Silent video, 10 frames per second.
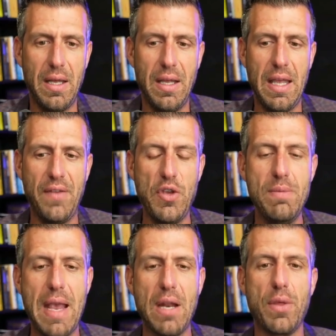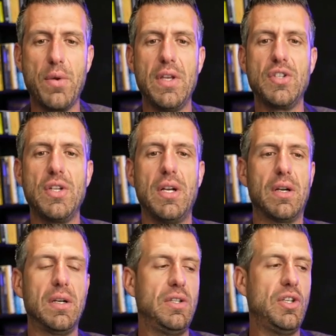if you made it through this
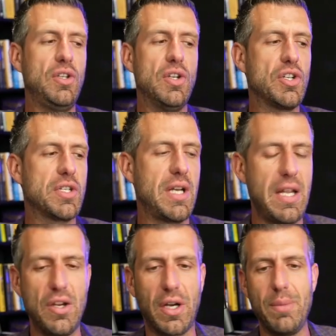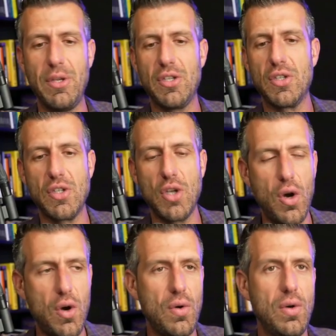year, you're just gonna you're gonna be
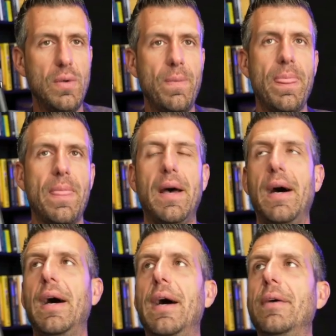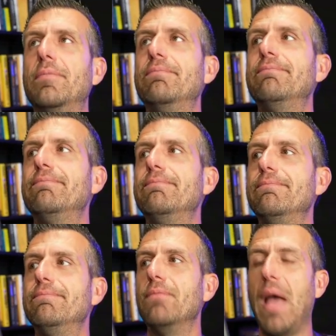so um,
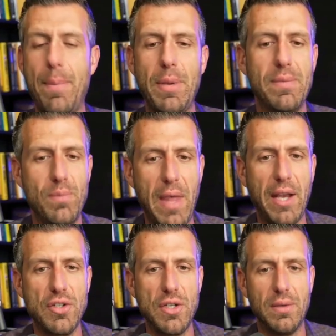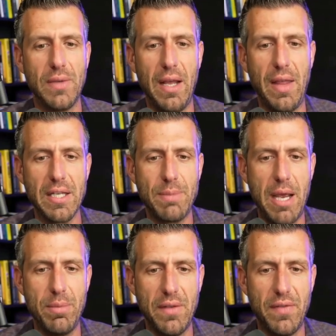happy next year. That that is
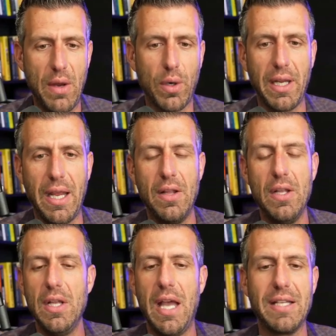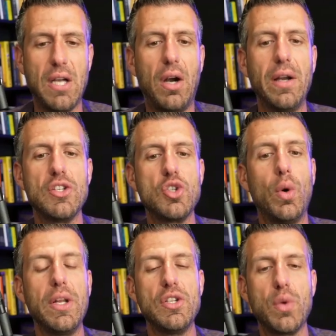my belief that we're gonna get as hard as
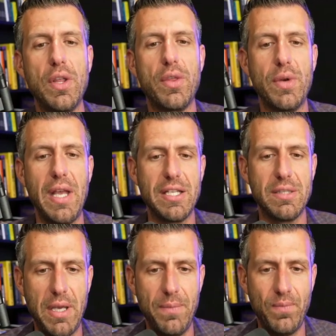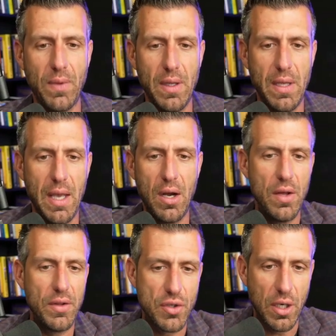2023 has been and
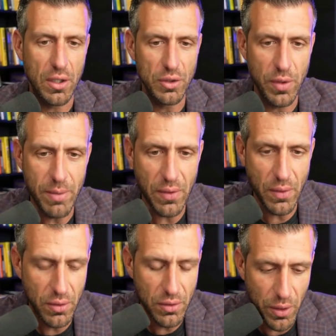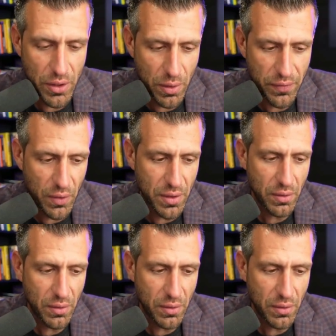all the struggles we've been through. 2024,